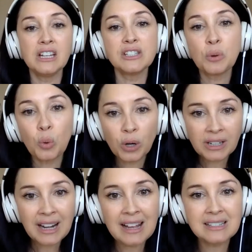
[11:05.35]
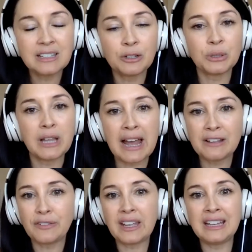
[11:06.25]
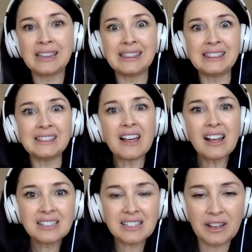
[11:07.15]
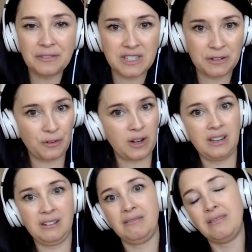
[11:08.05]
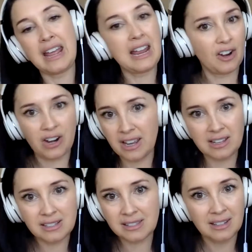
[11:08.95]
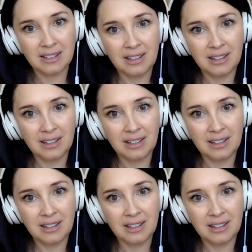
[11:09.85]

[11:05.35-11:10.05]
So organizing your life in lots of different areas